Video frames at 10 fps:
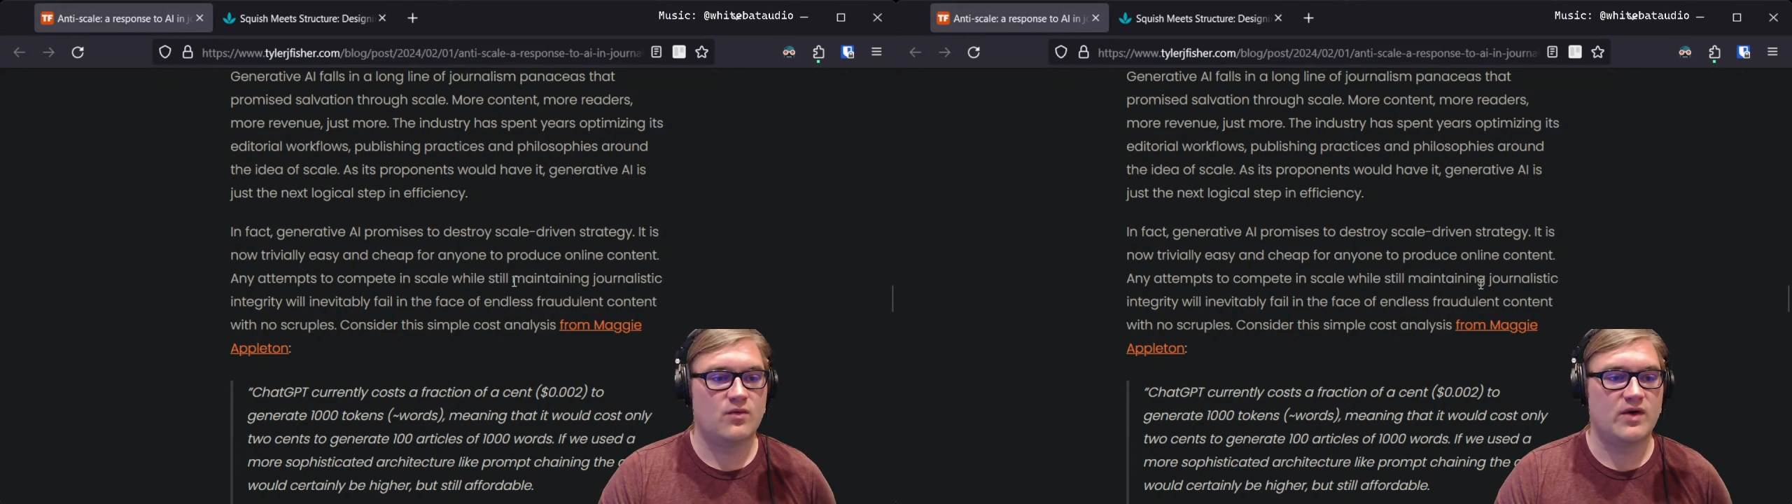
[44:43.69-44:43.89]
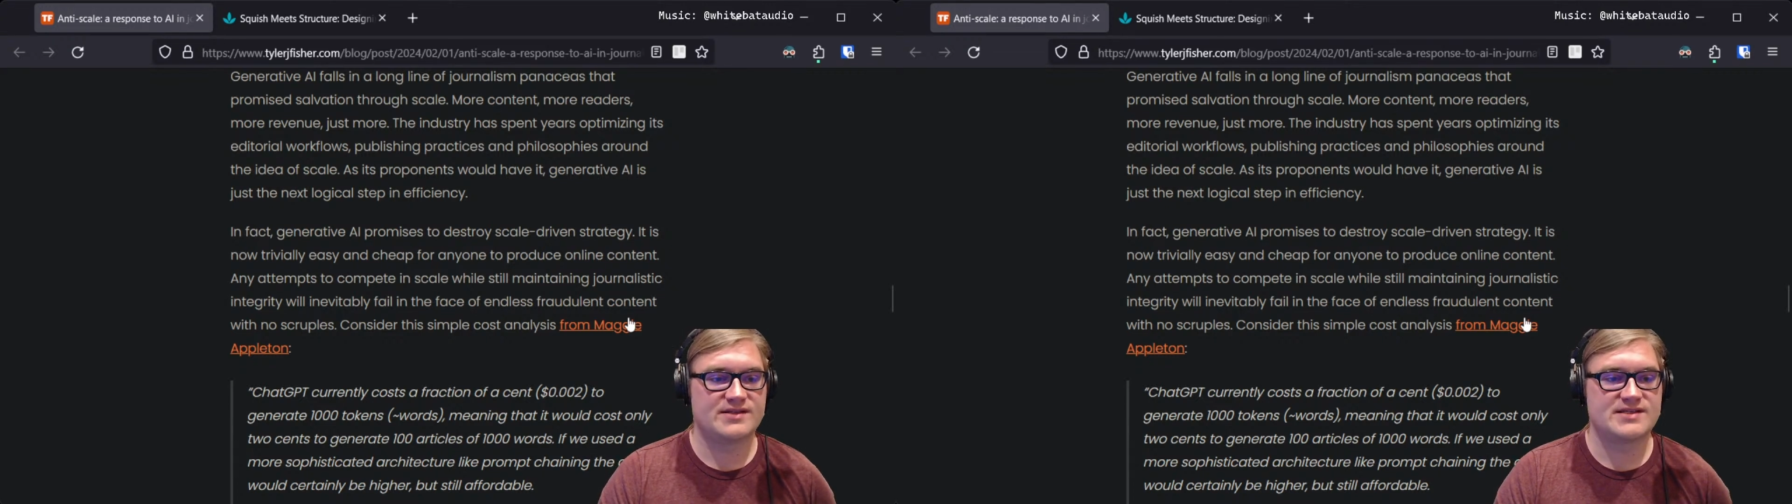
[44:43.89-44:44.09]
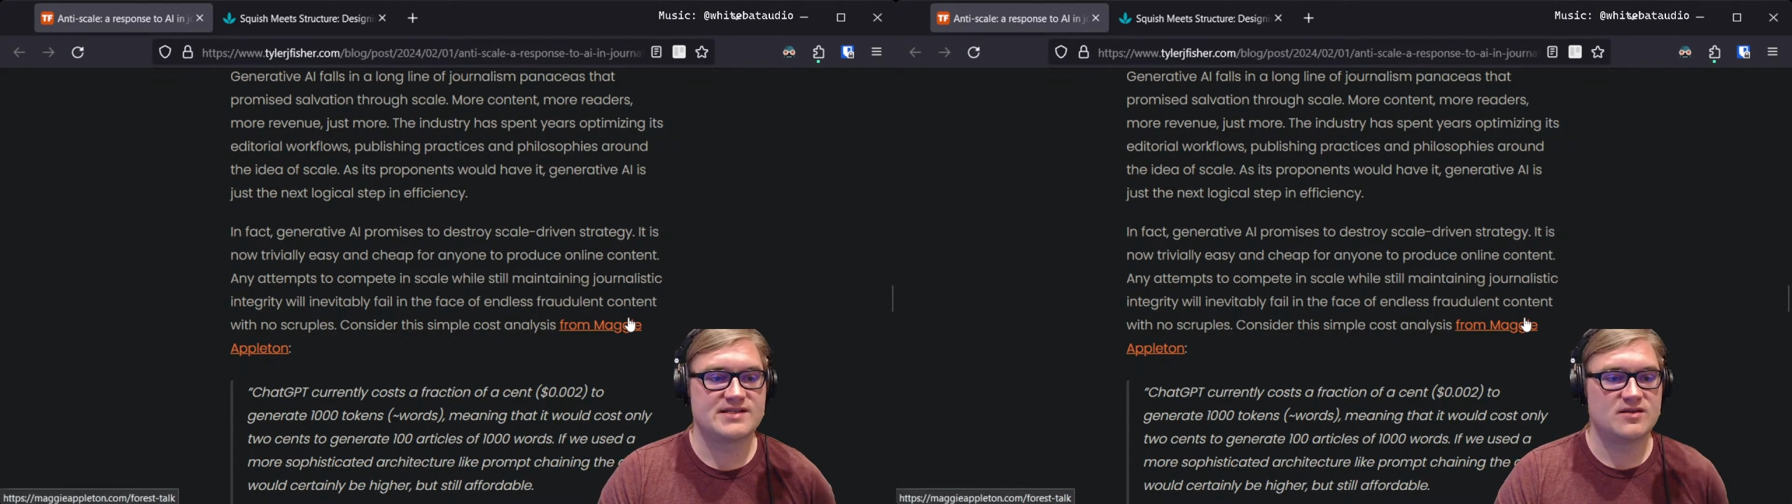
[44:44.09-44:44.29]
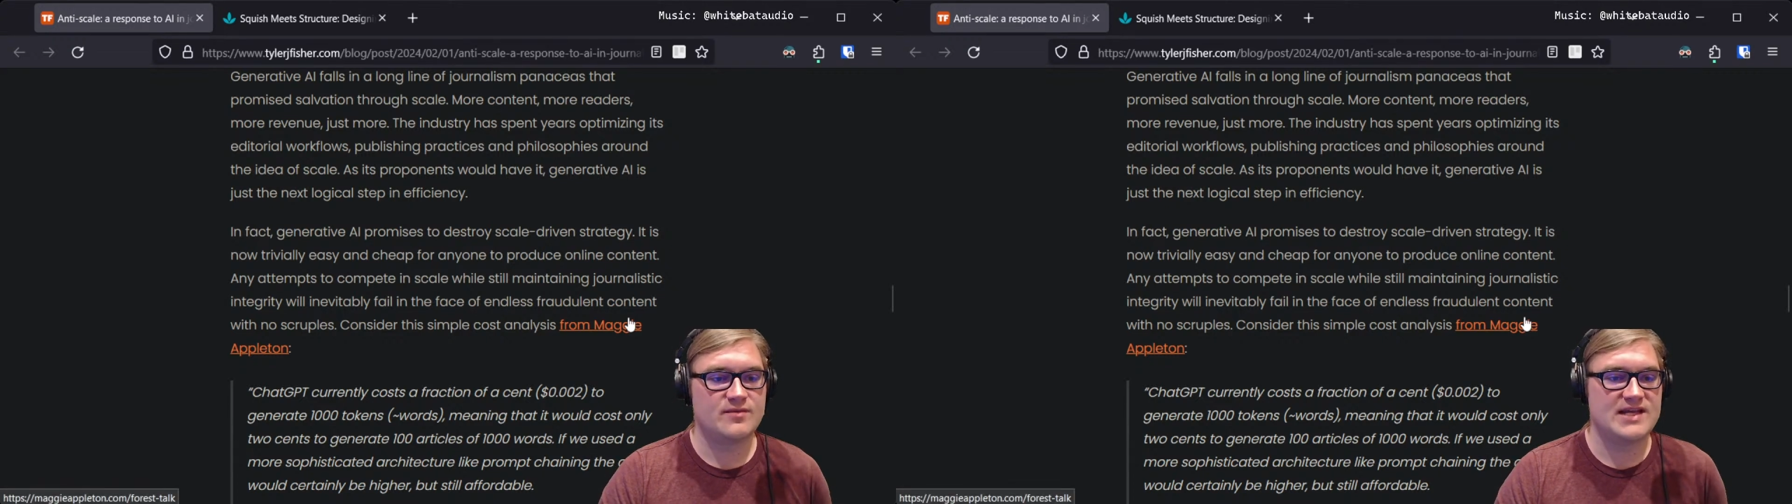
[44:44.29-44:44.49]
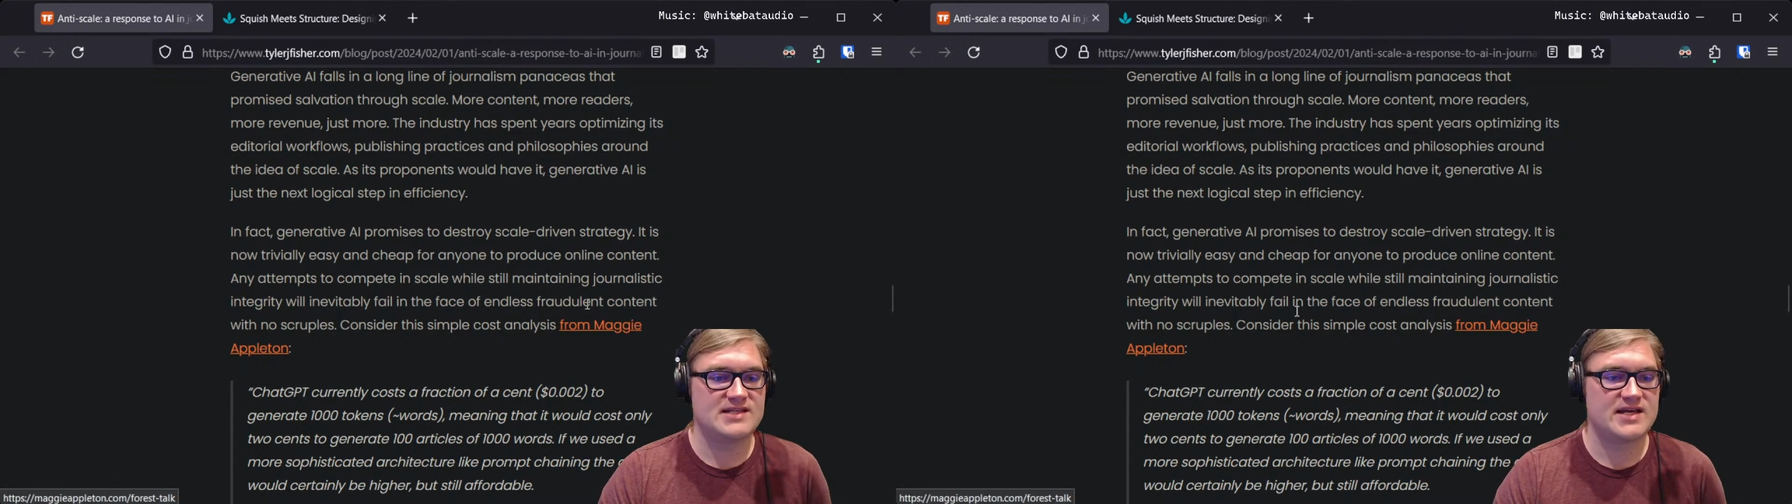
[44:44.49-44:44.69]
while still
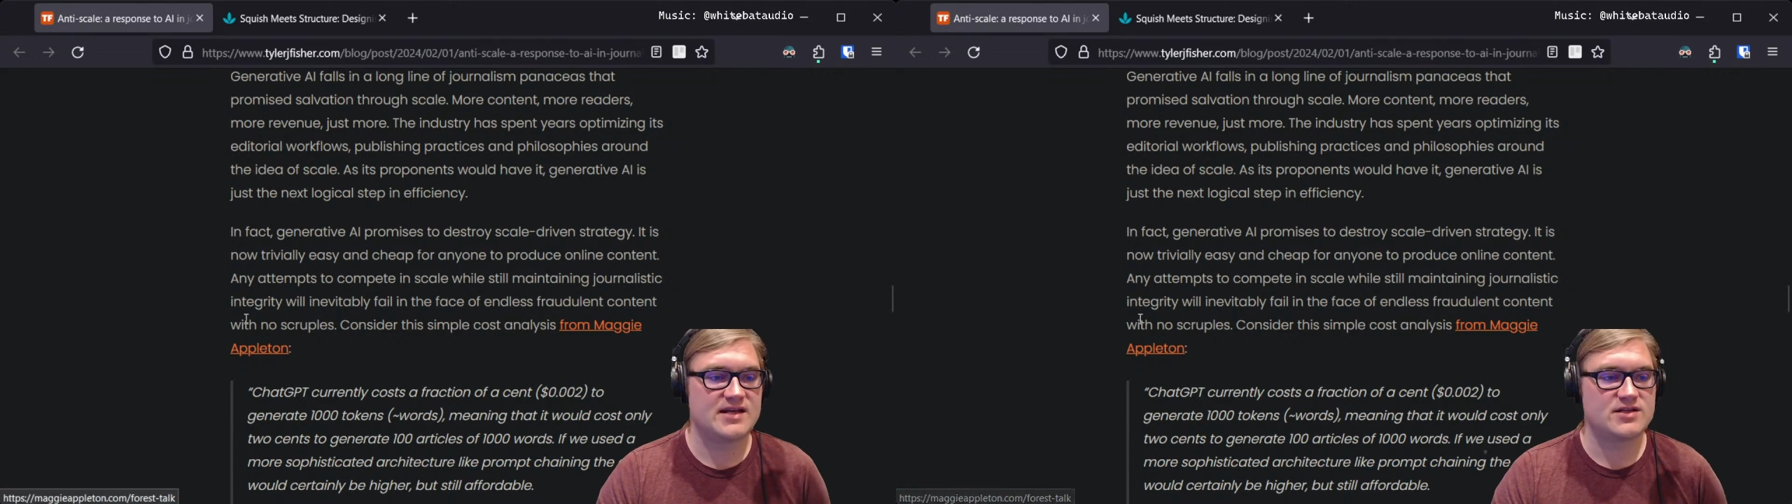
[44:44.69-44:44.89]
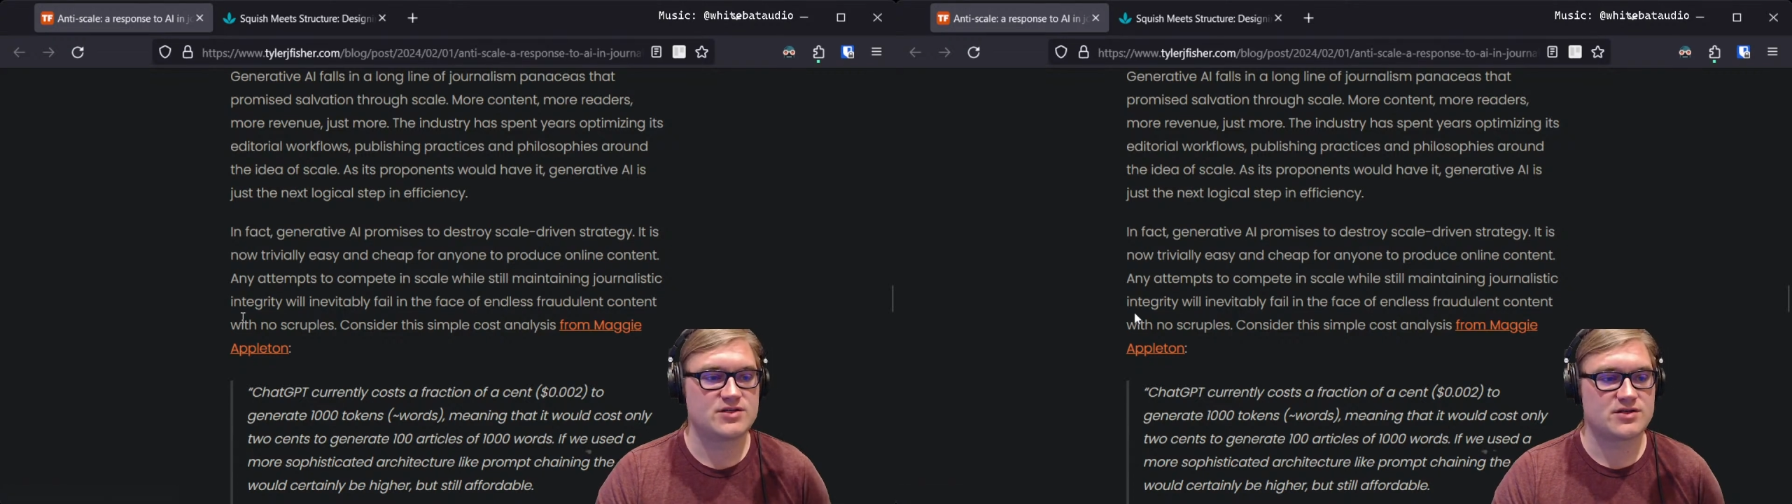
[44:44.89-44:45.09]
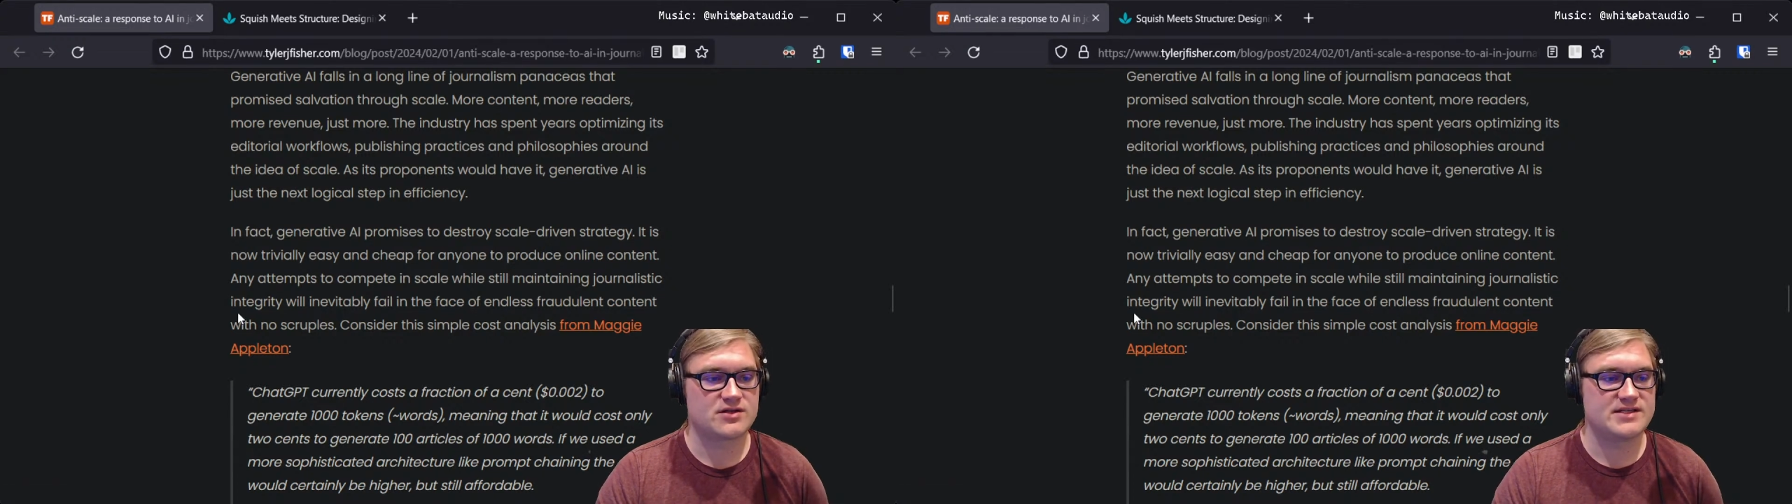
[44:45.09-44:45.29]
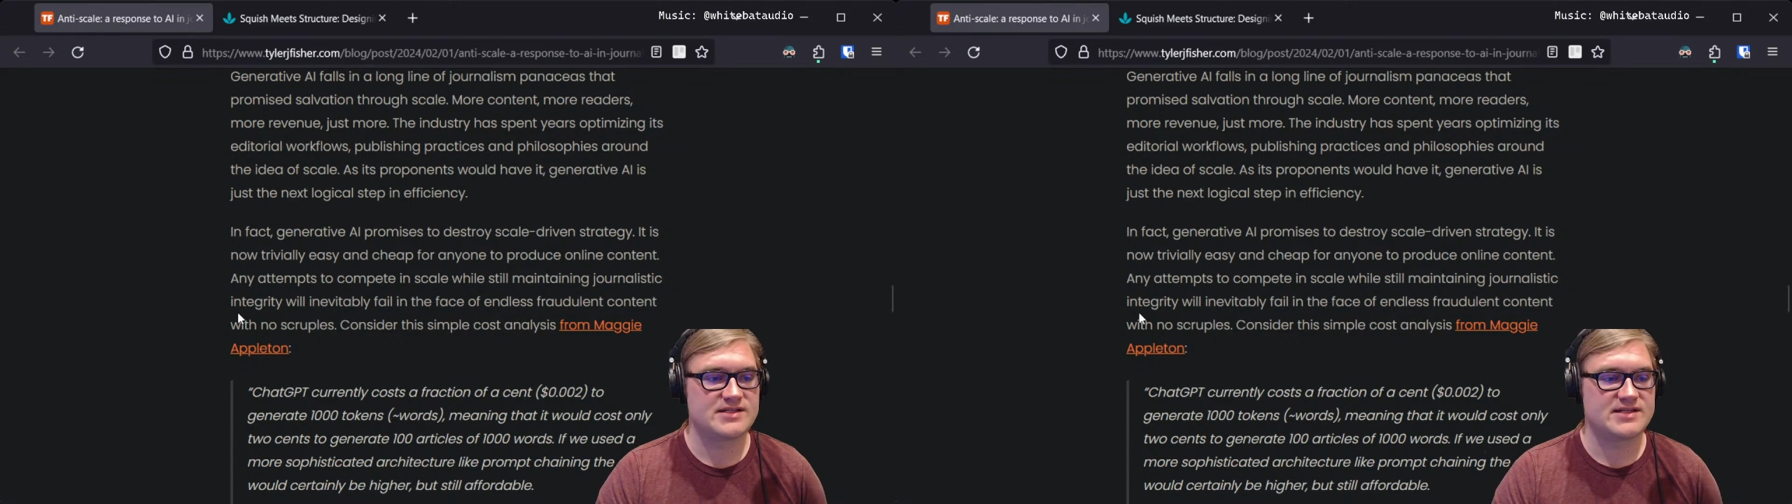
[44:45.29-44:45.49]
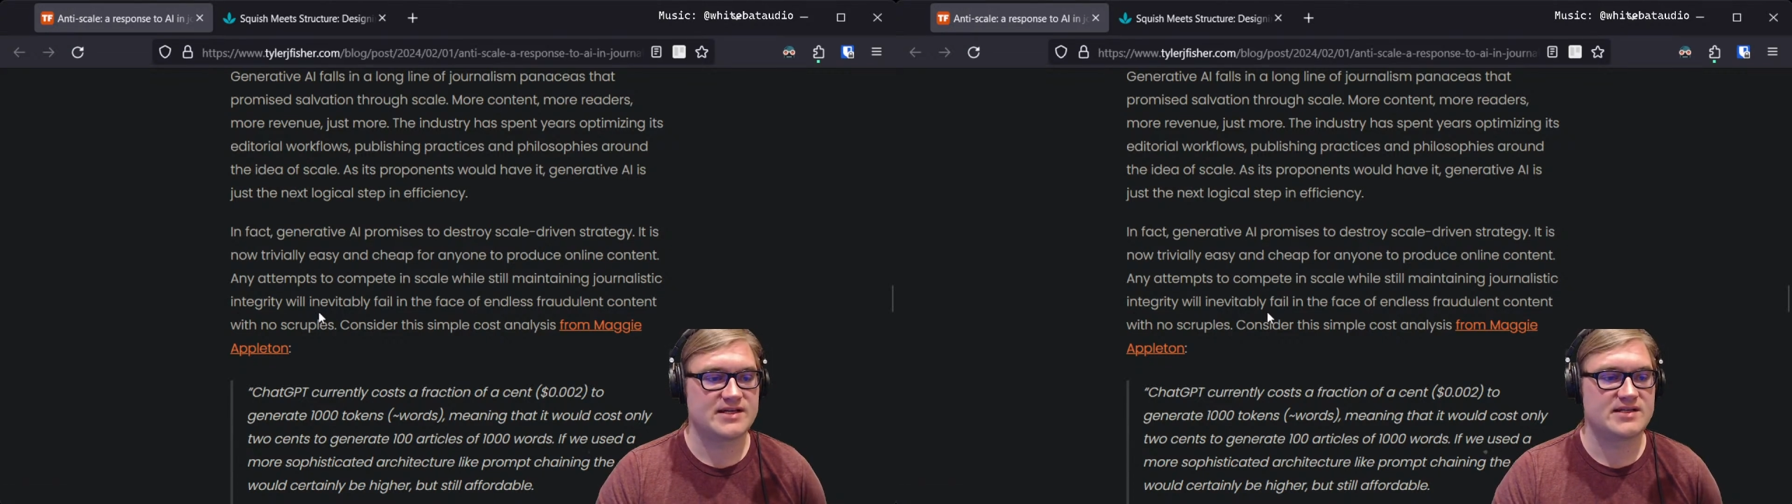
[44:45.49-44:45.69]
maintaining
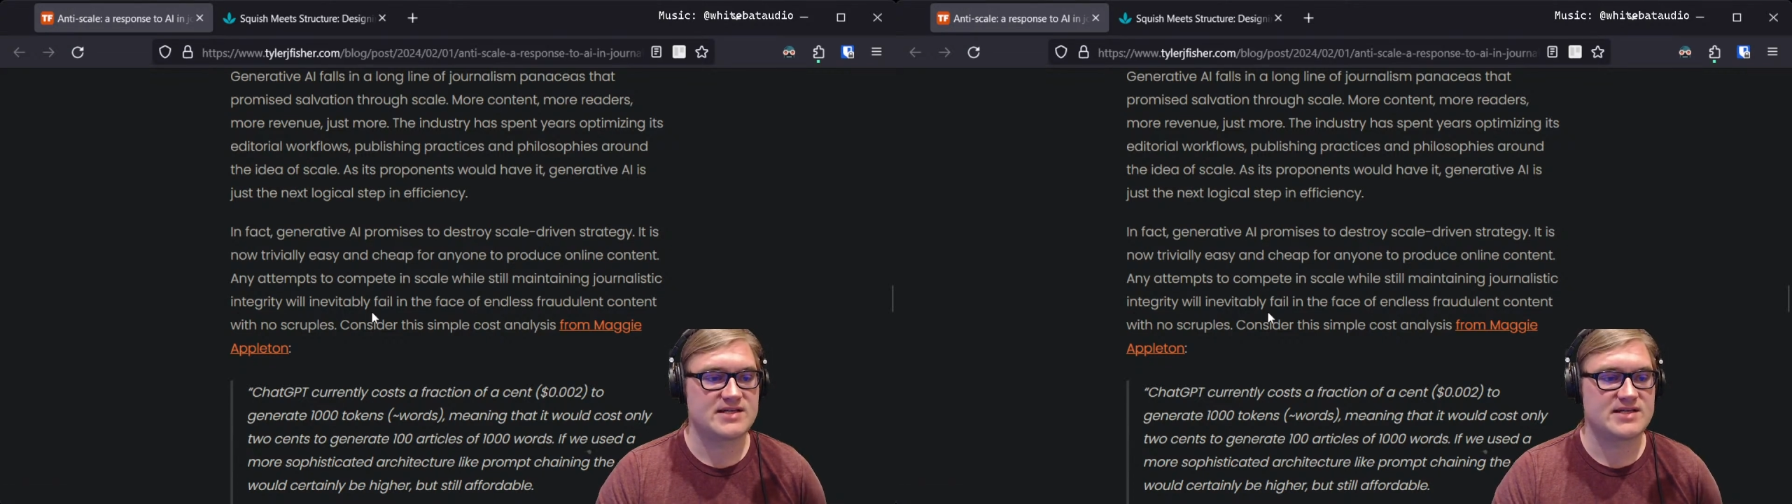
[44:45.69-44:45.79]
journalistic